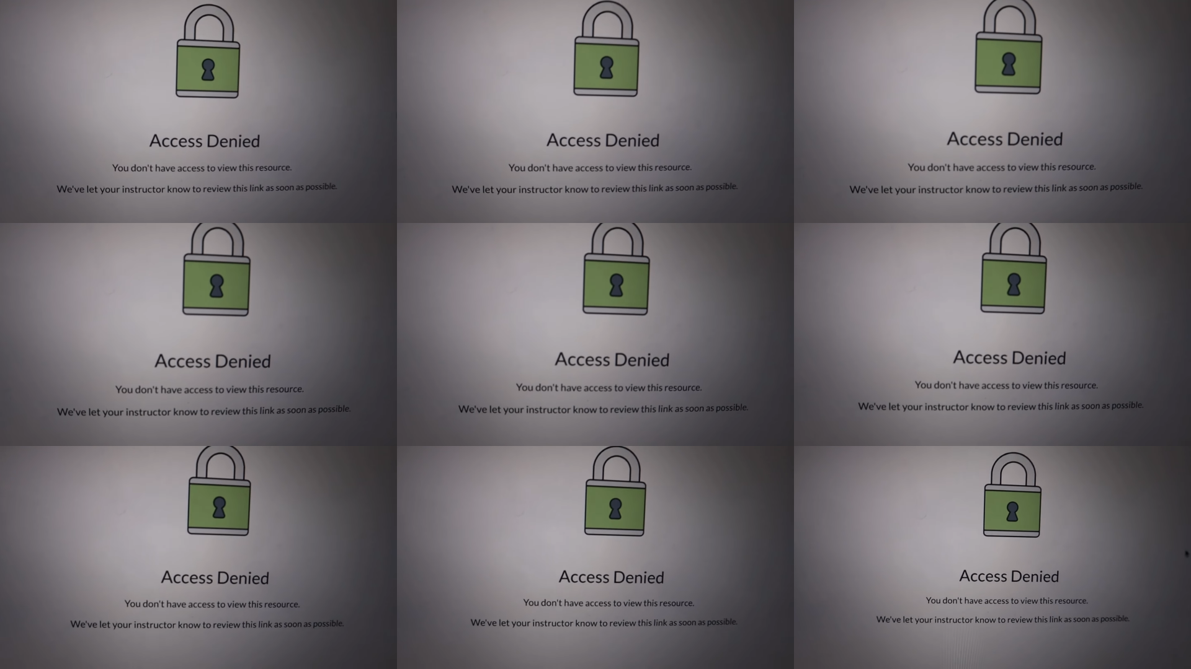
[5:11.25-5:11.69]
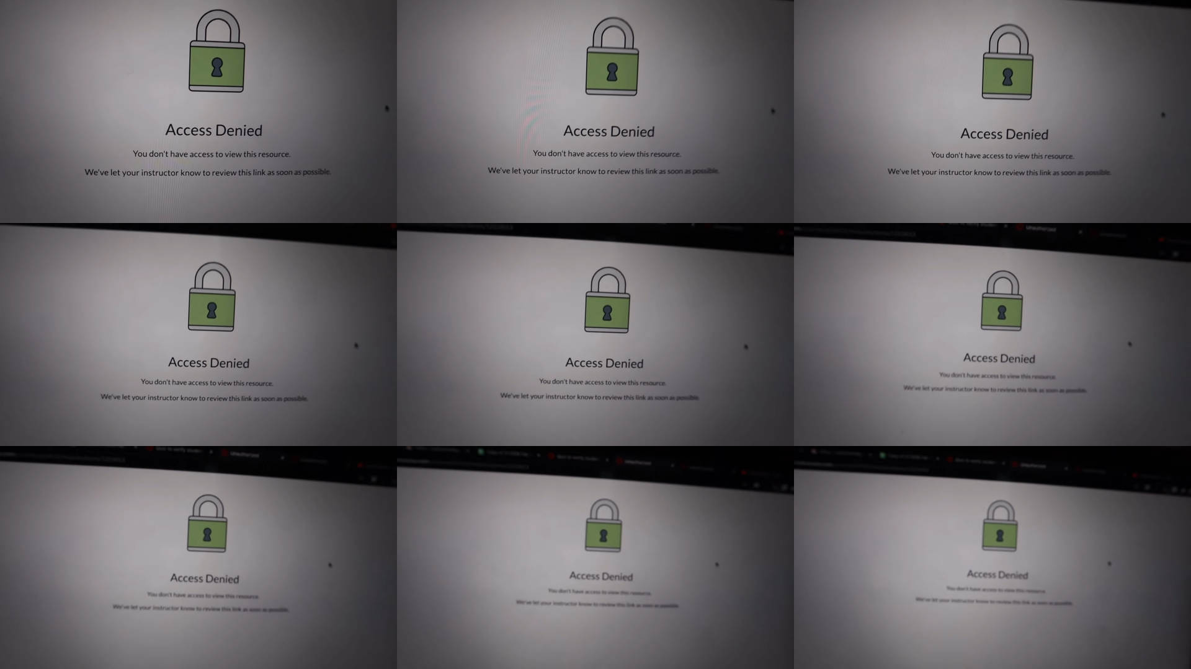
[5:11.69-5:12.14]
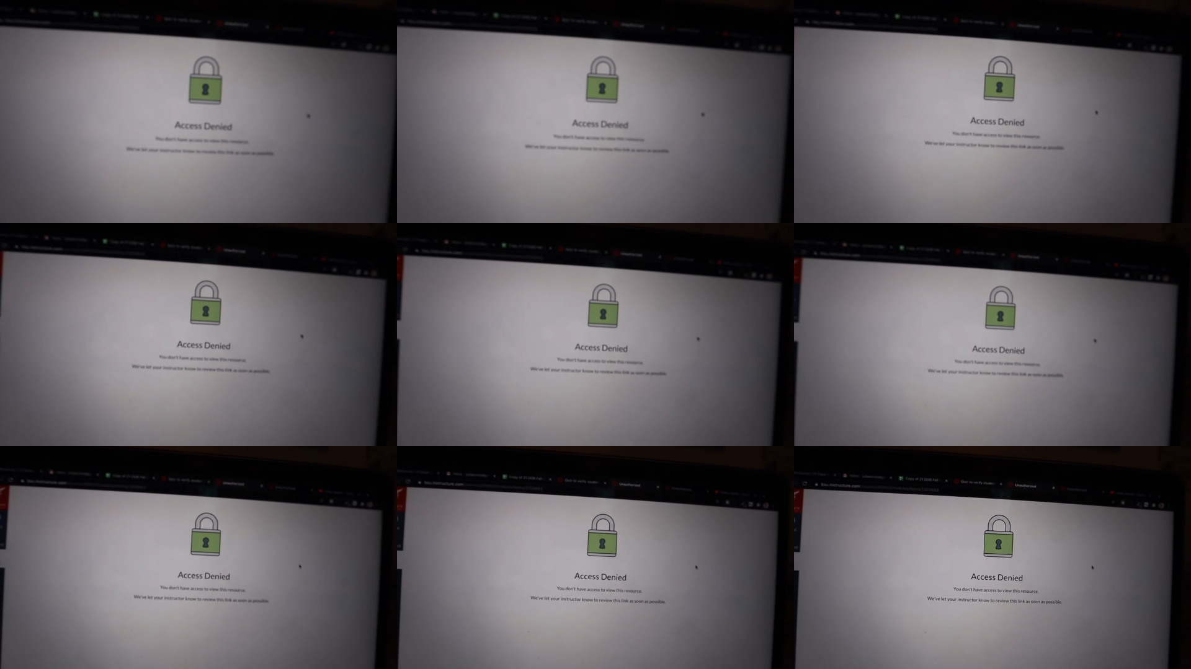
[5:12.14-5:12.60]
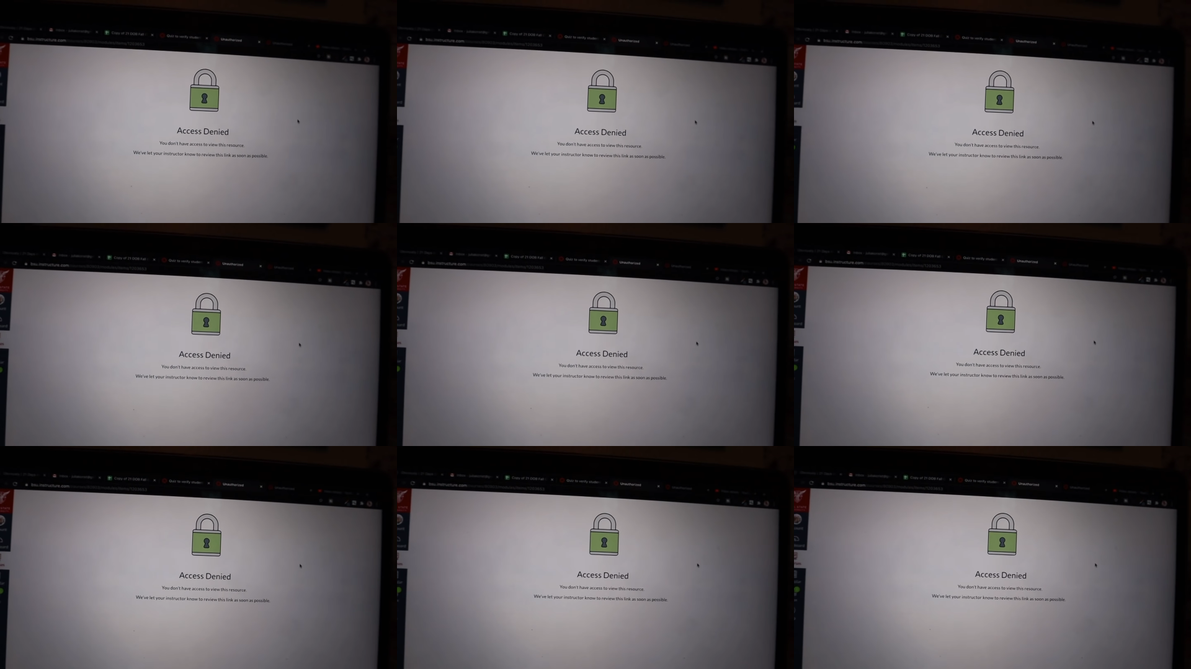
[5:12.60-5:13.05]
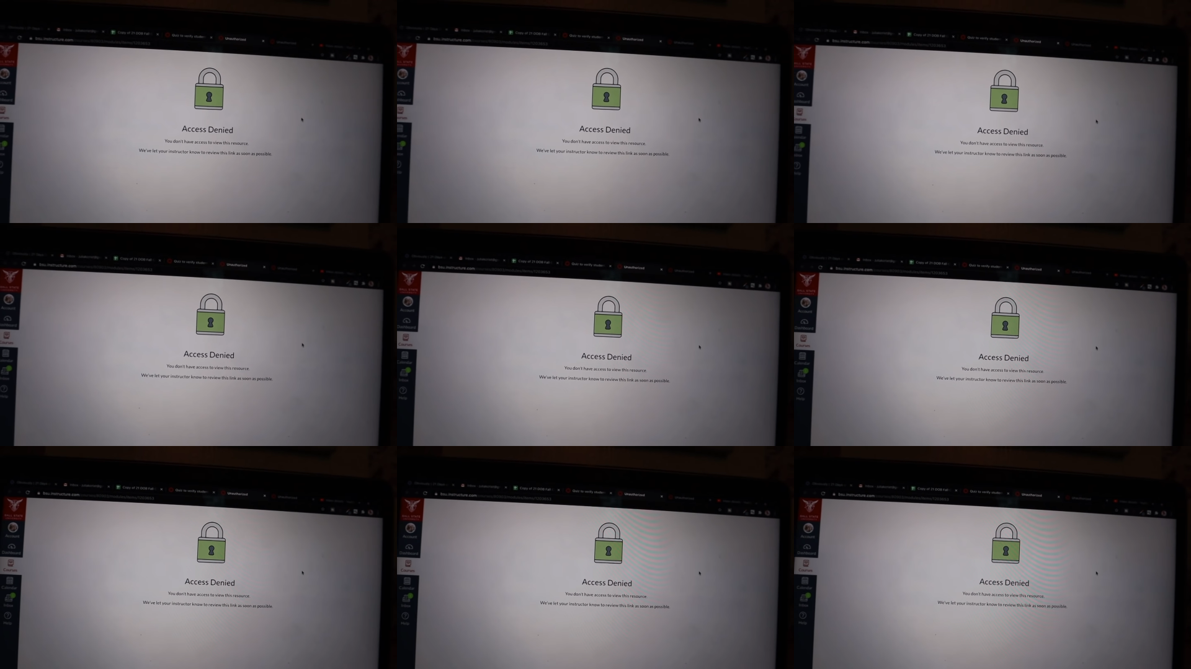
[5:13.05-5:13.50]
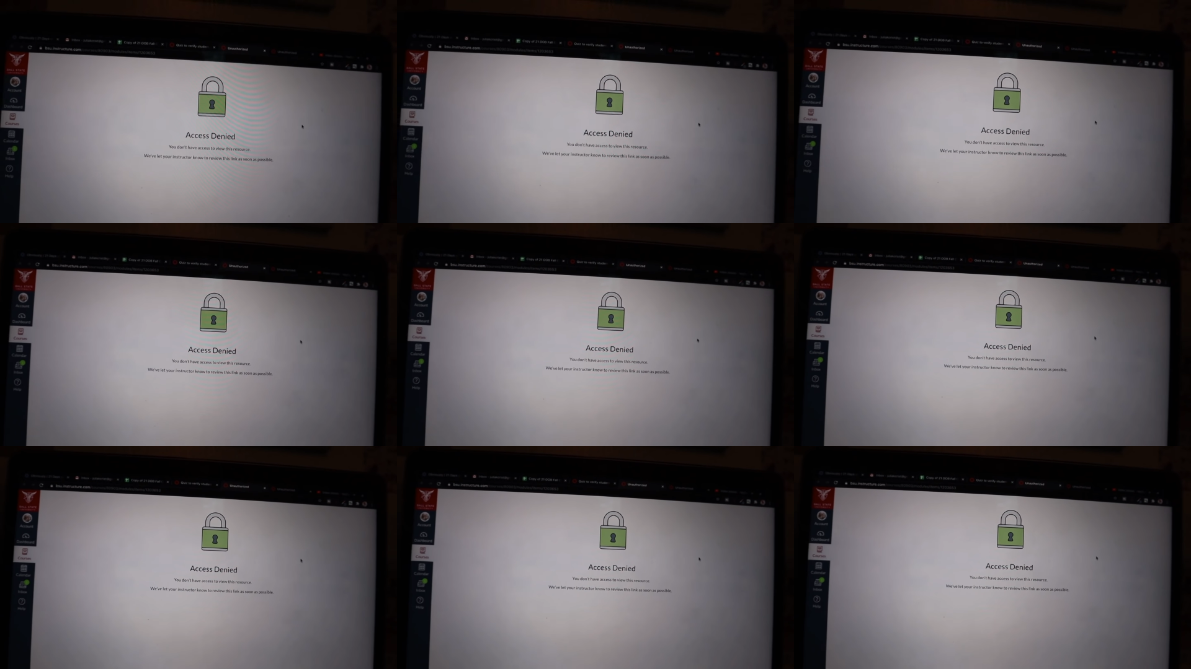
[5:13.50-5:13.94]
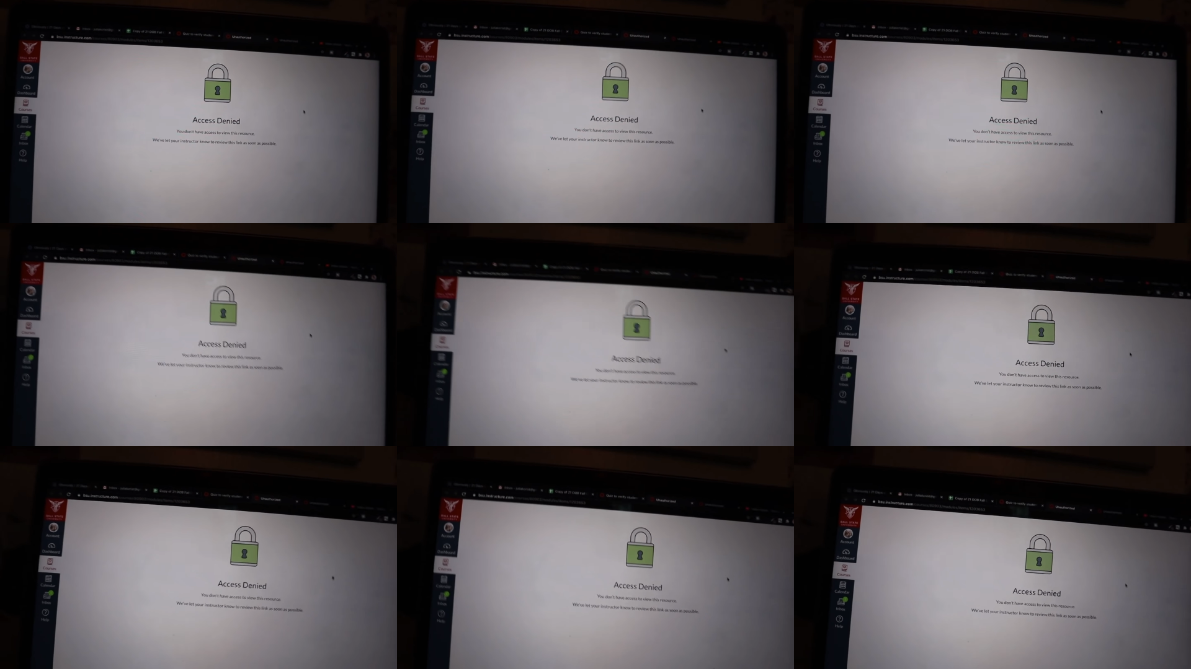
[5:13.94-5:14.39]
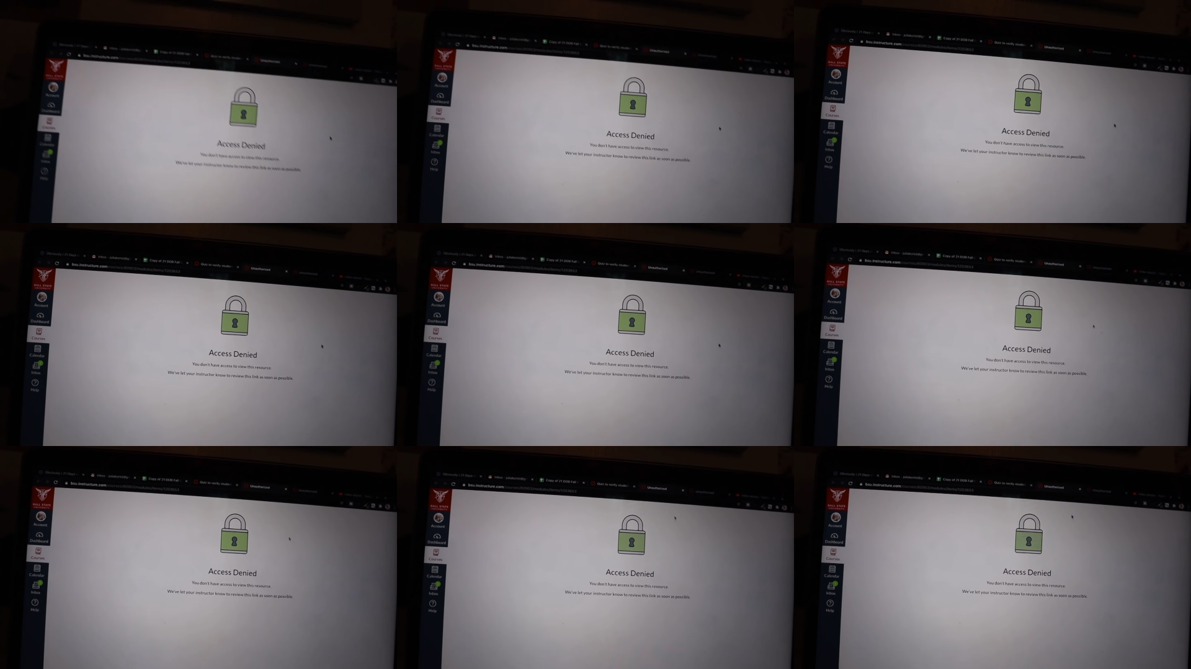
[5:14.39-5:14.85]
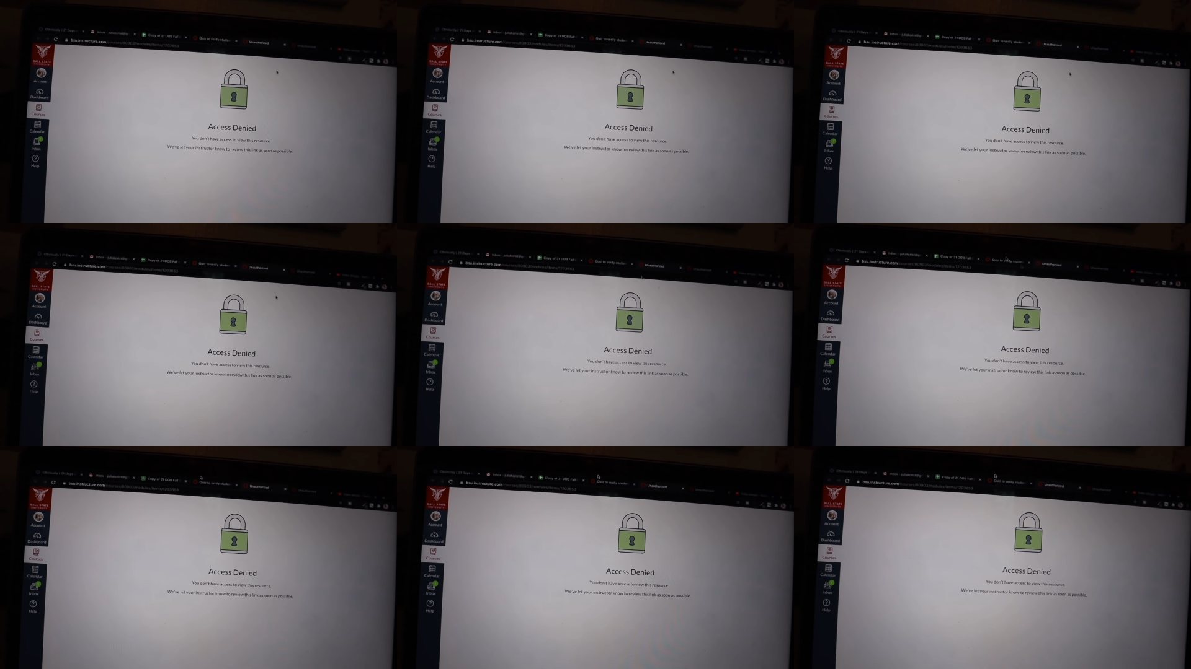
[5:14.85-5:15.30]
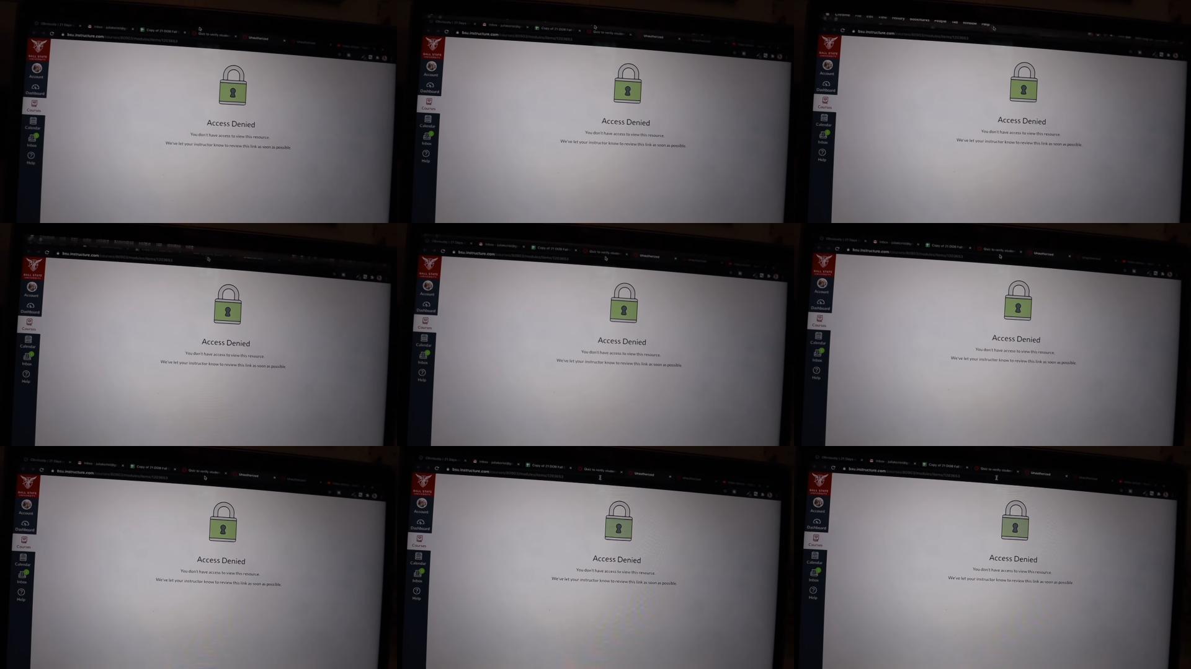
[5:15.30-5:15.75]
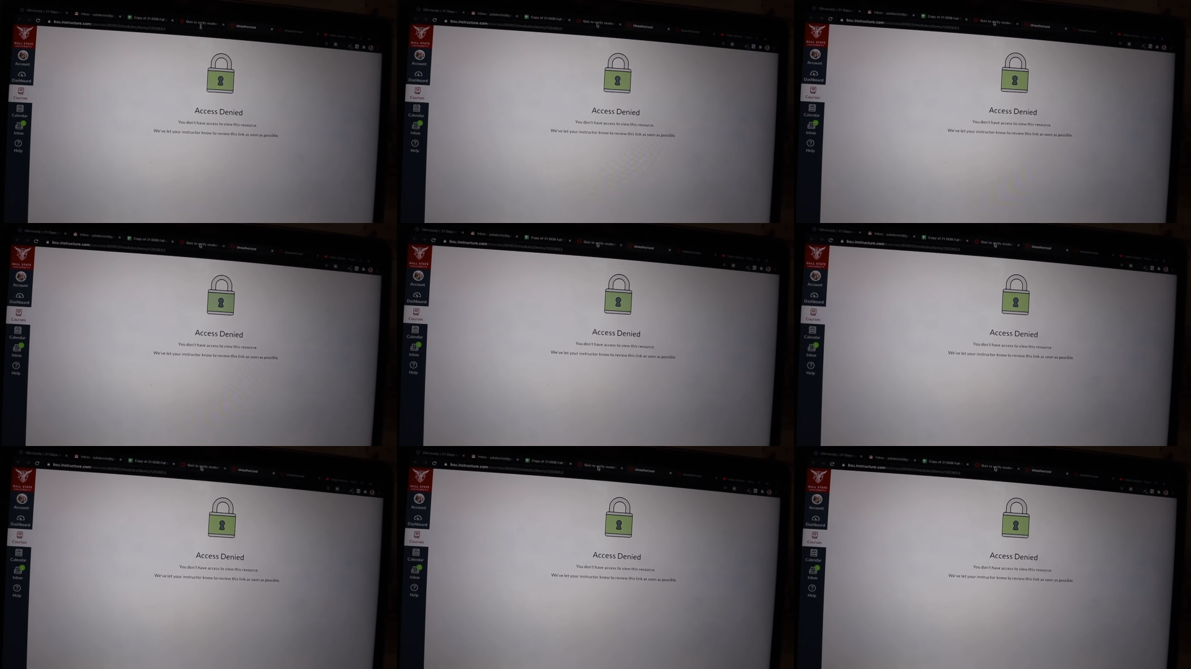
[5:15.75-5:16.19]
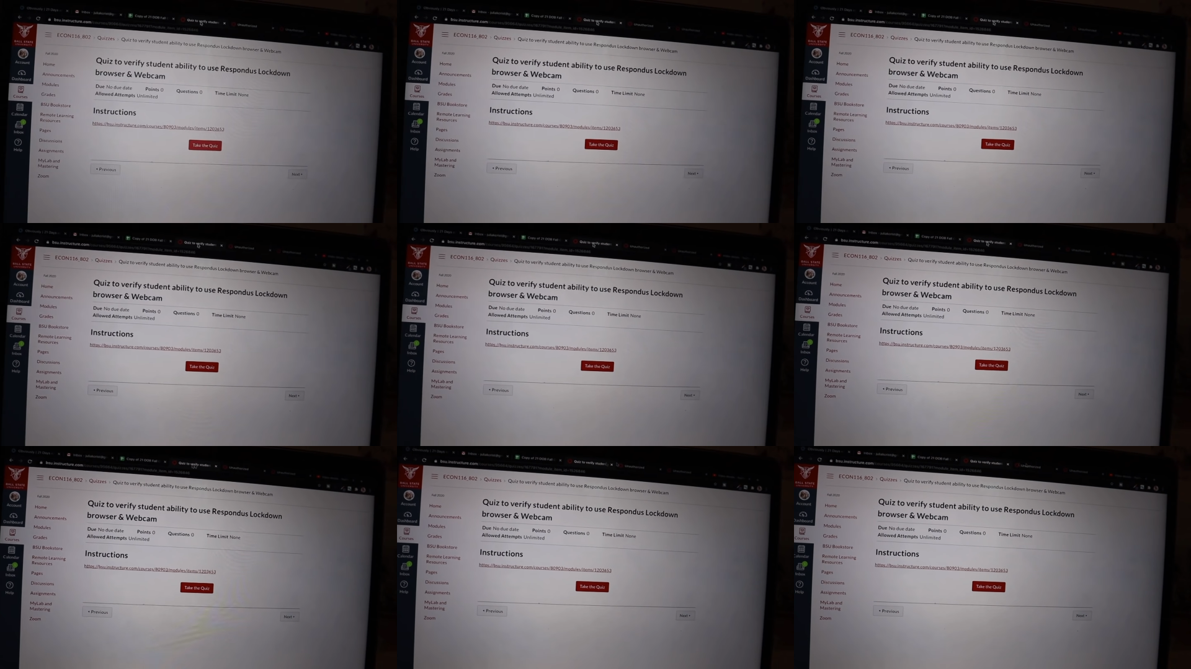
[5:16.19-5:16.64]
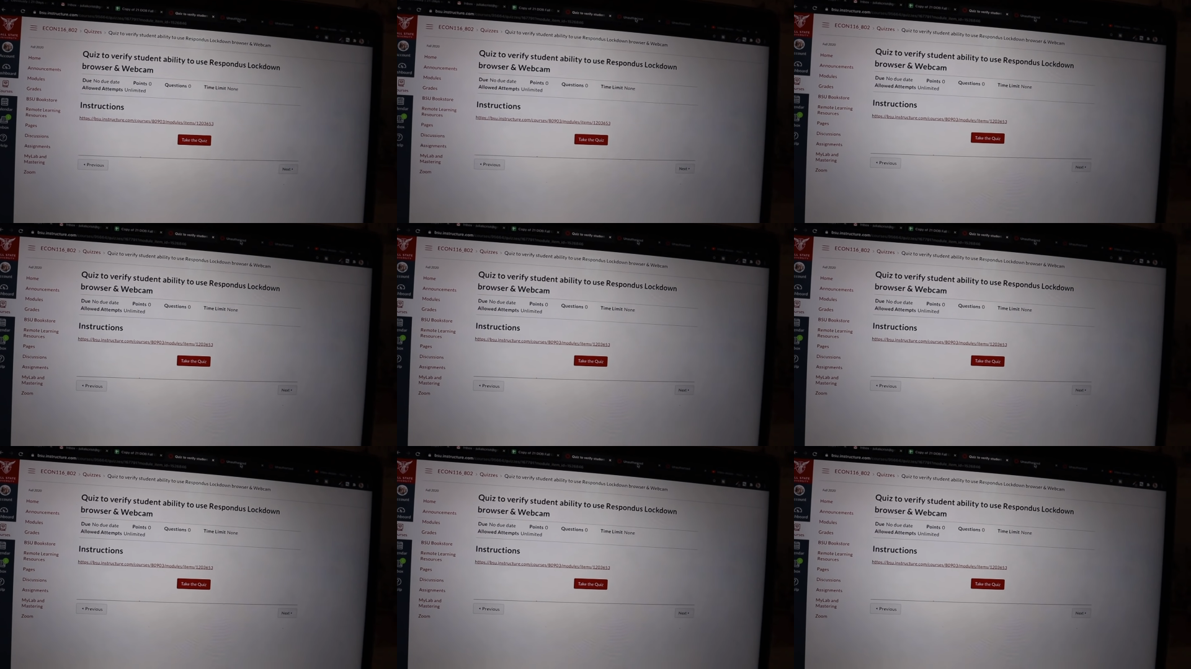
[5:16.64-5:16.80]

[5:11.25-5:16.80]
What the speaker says: No face is visible, so there are no lips to read.